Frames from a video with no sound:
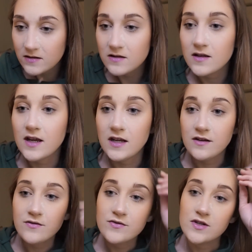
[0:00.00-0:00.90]
to kind
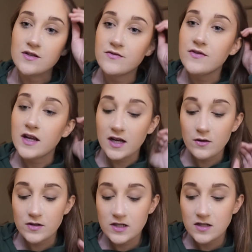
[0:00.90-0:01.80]
of just fade
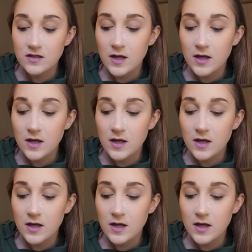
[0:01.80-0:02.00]
out